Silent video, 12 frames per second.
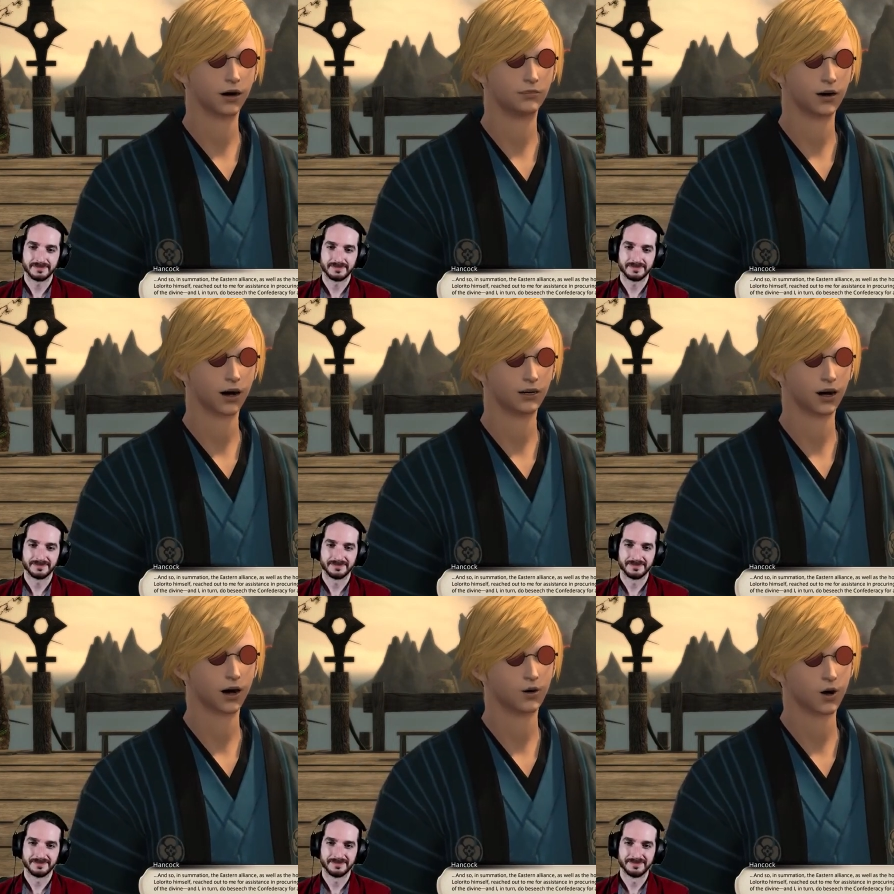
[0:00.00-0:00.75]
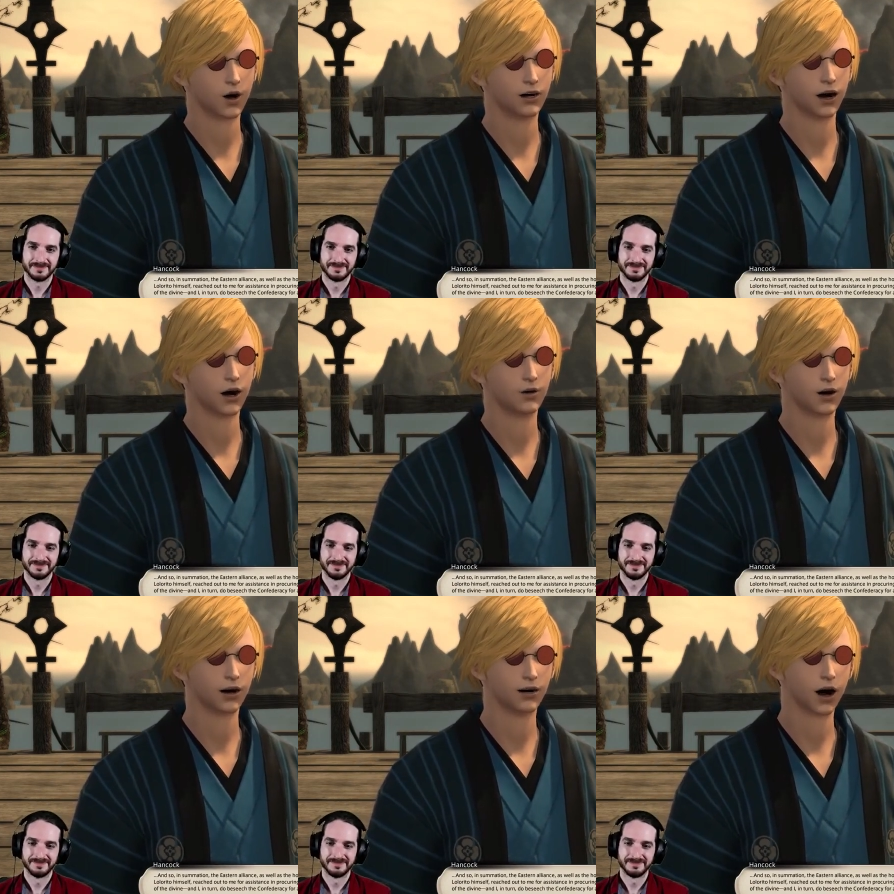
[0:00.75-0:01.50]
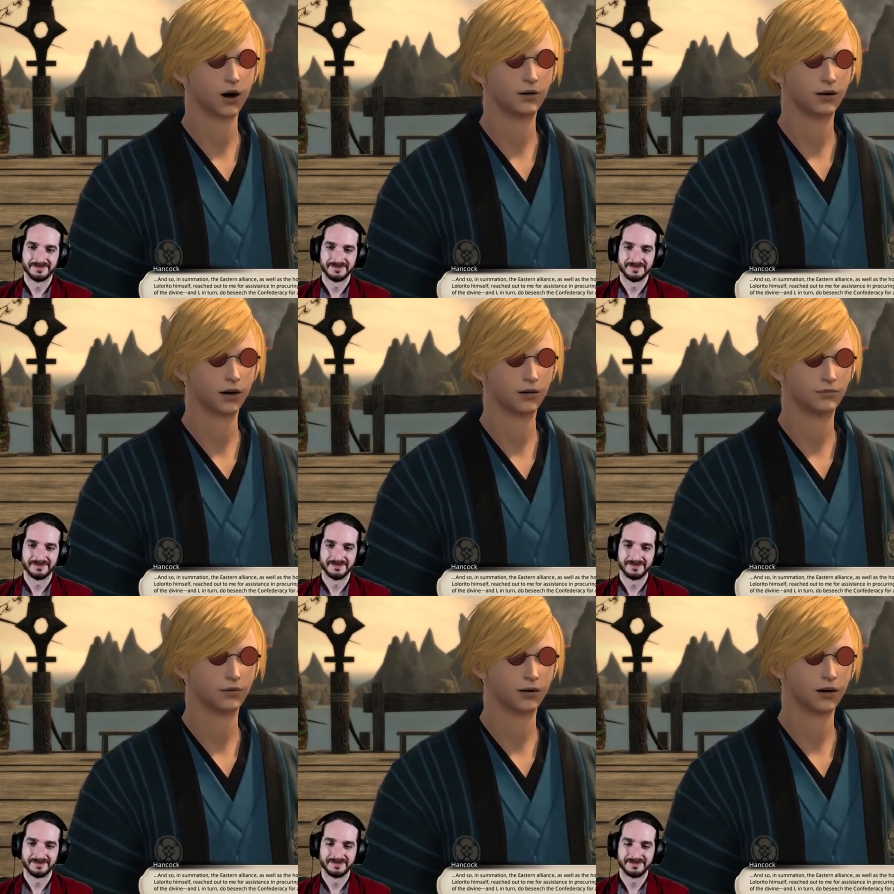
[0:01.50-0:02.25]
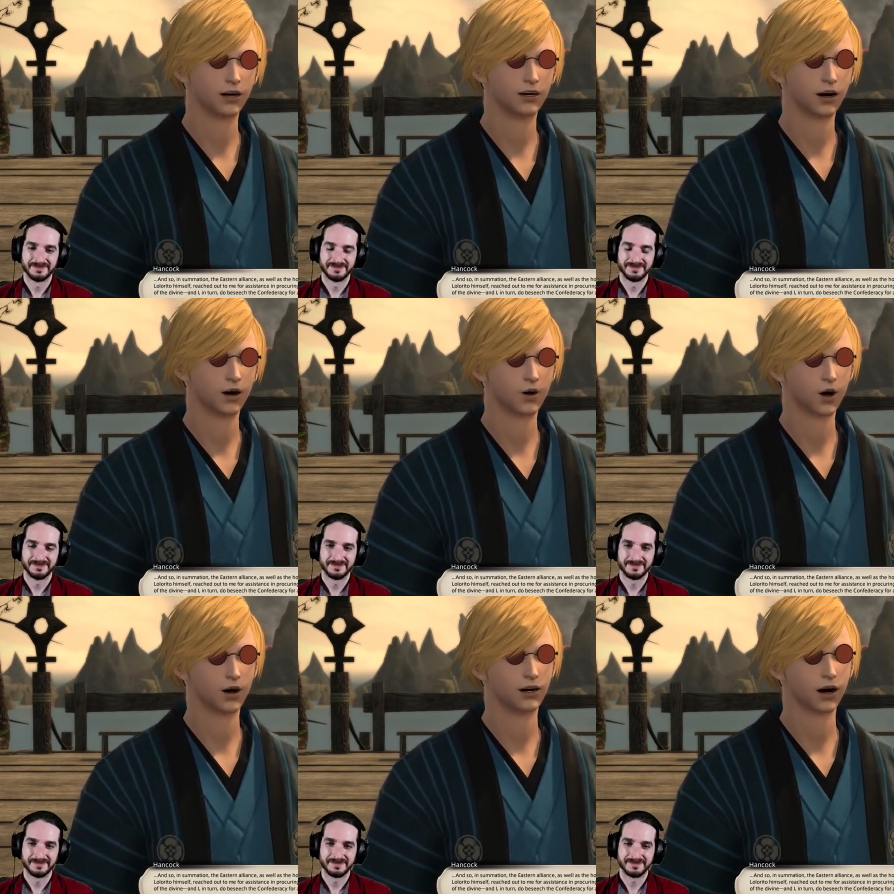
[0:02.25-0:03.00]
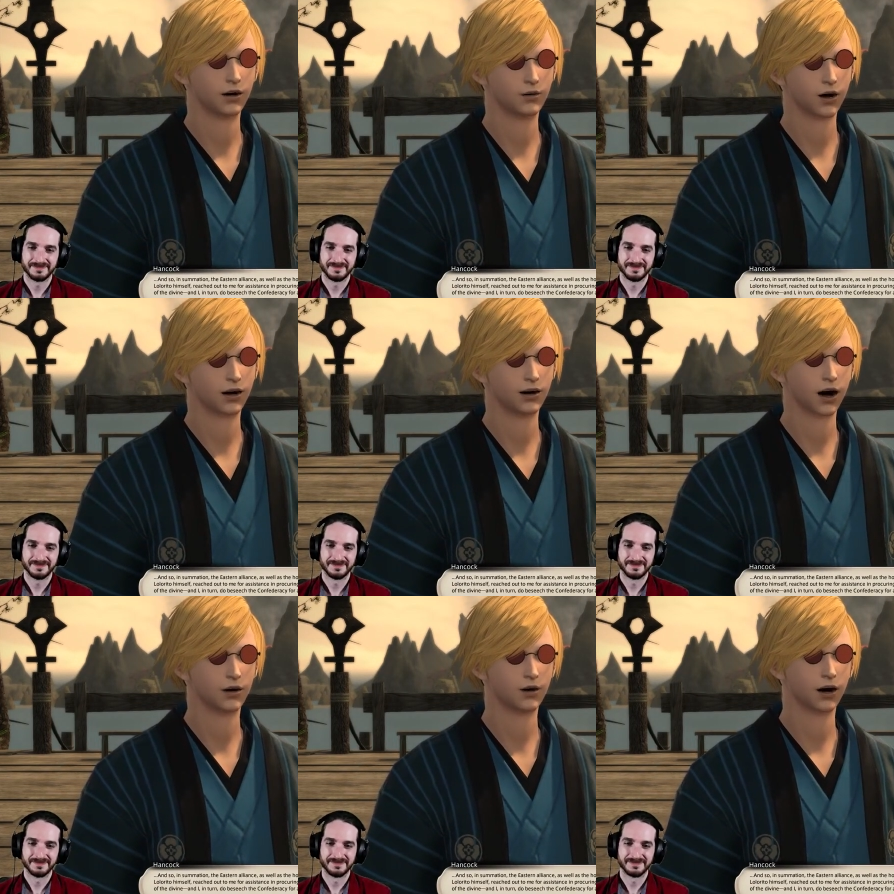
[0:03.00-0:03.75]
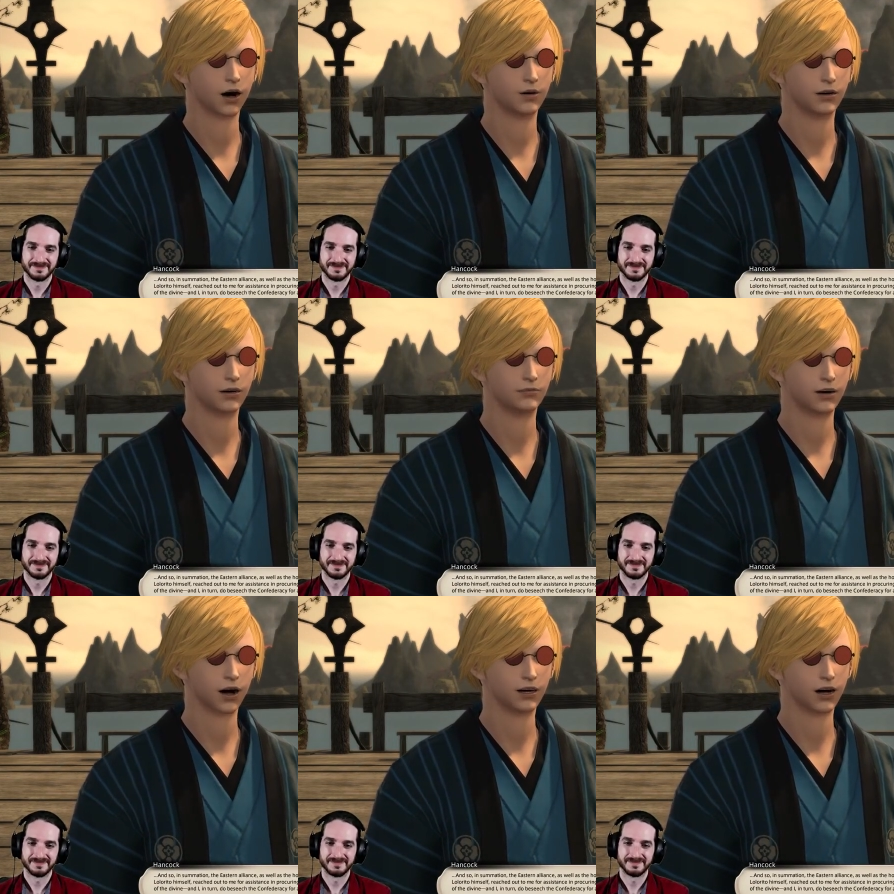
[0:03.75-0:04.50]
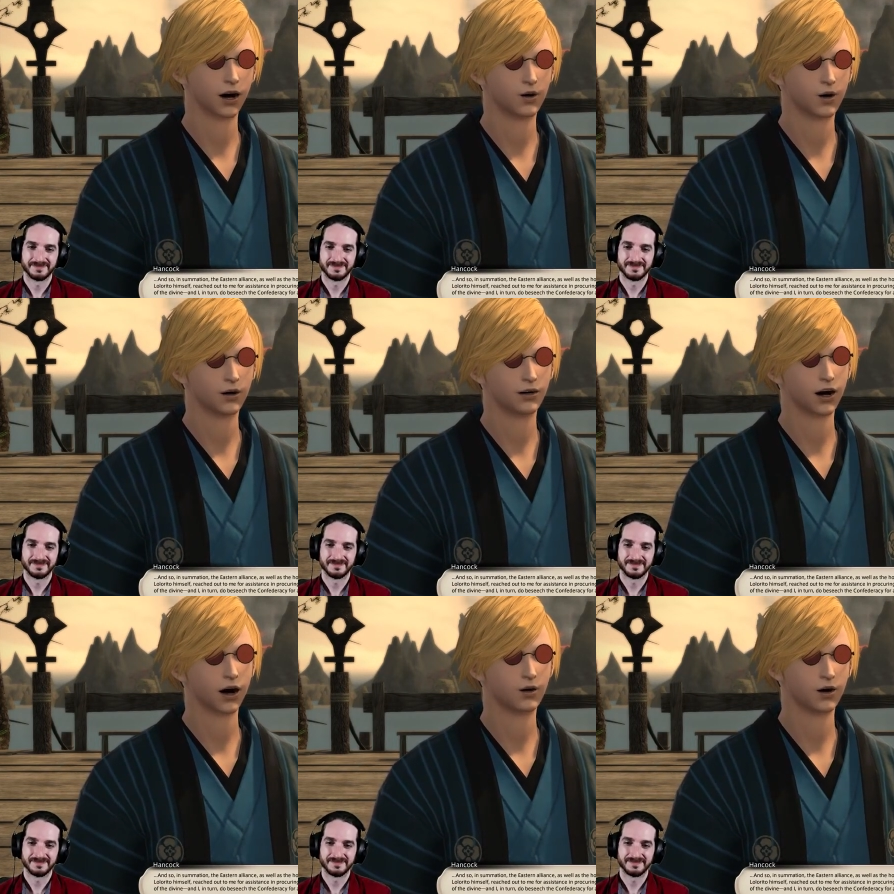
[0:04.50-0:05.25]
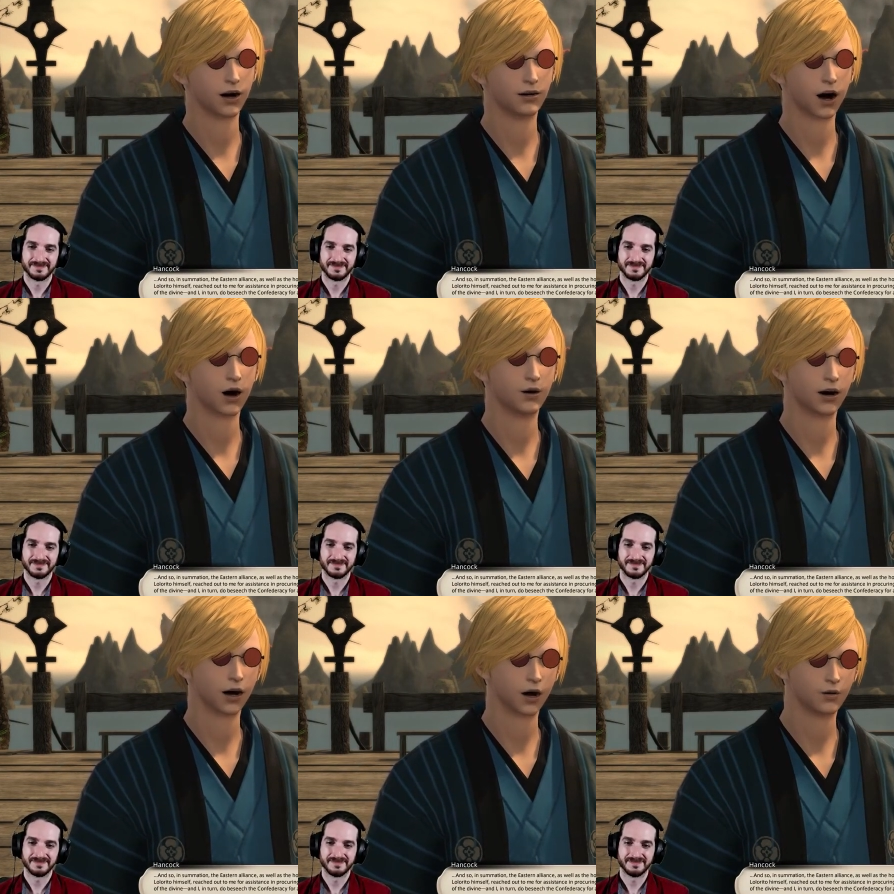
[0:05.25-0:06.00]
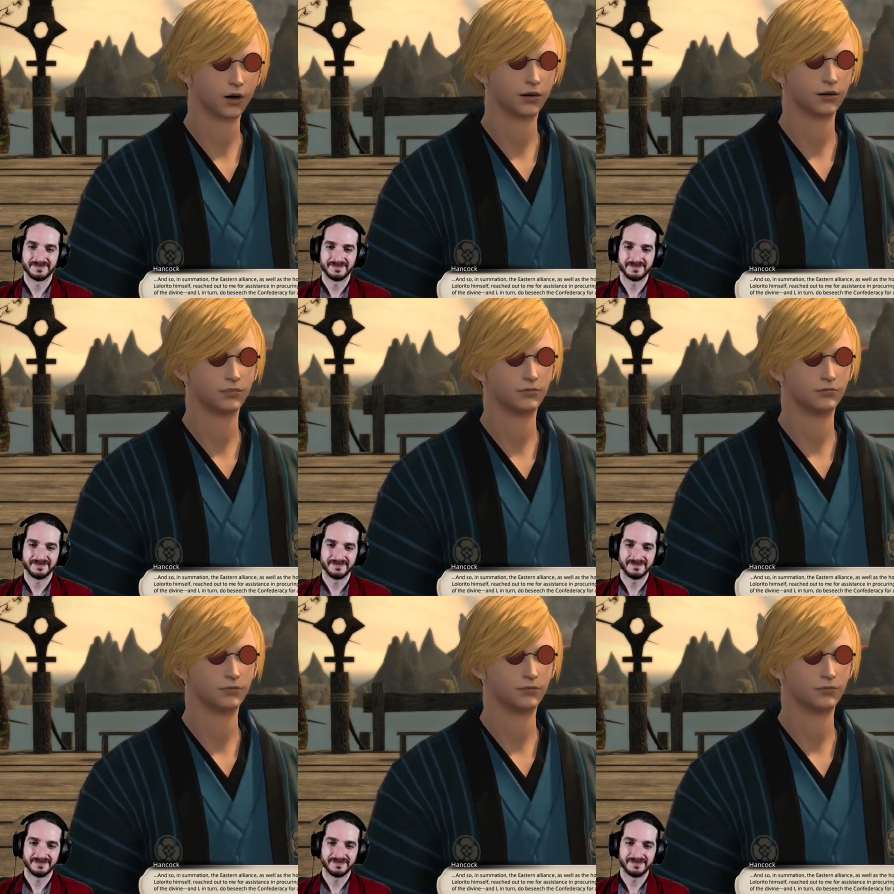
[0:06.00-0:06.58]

Speaker 1: Honorable Lord Lollarito himself, reached out to me for assistance procuring these treasures of the divine,